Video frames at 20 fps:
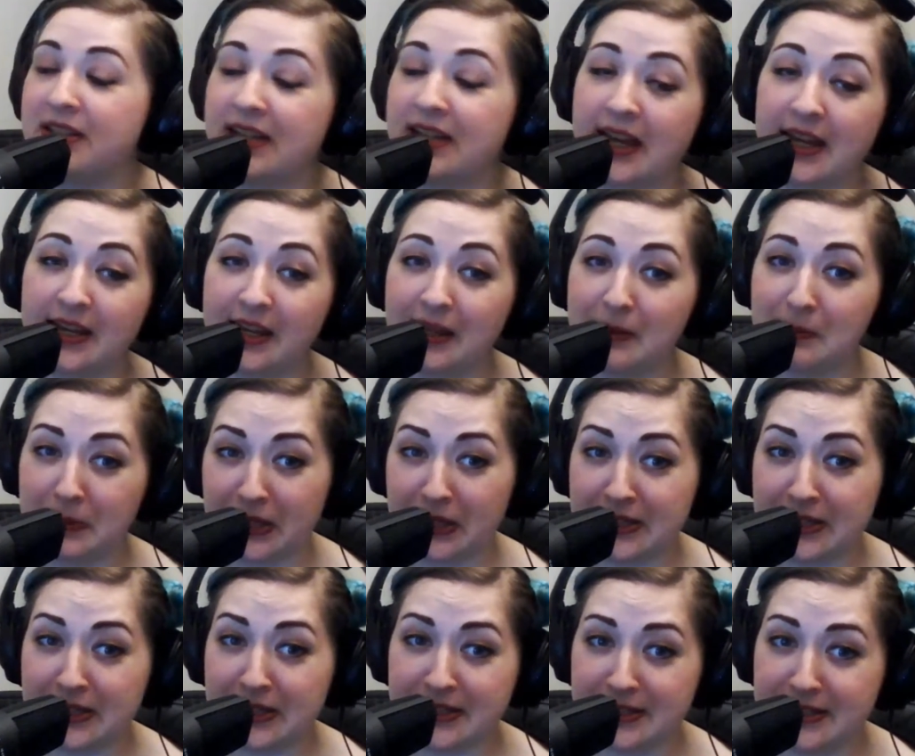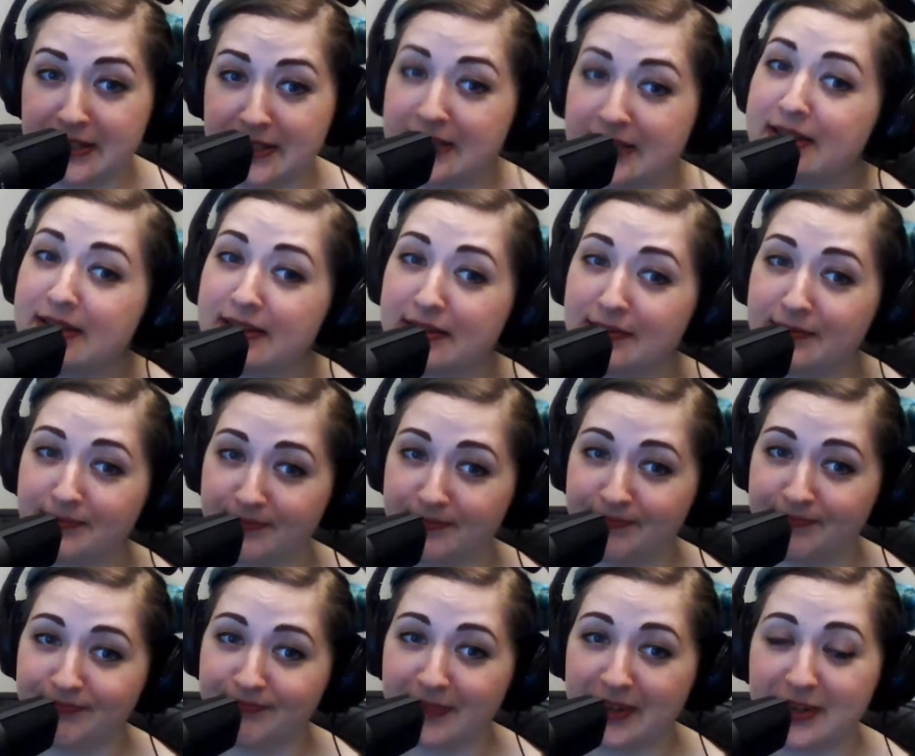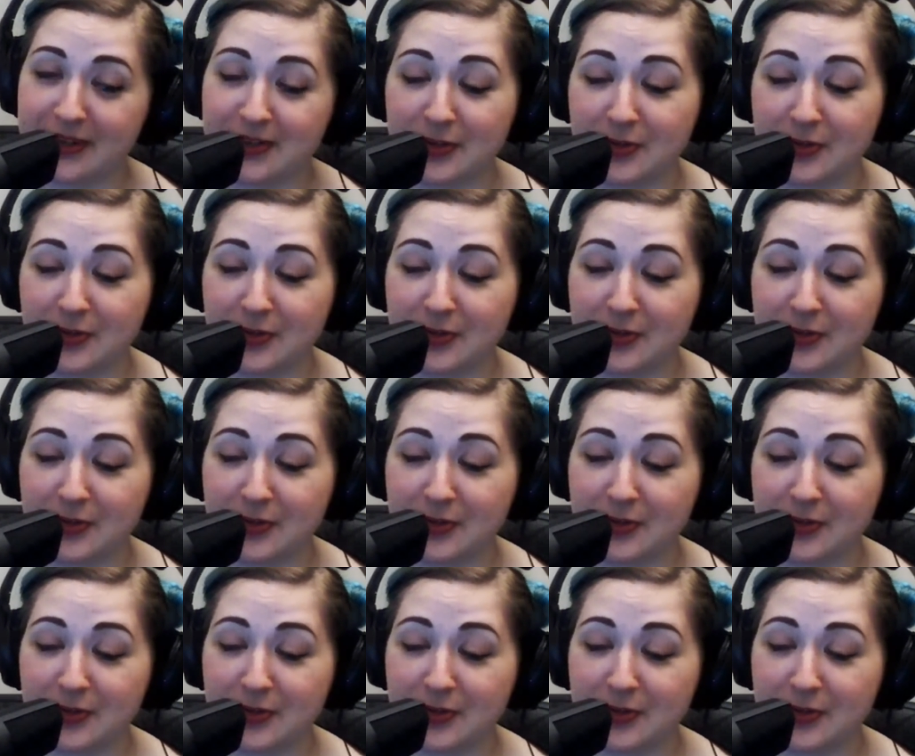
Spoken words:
get it, but I didn't. So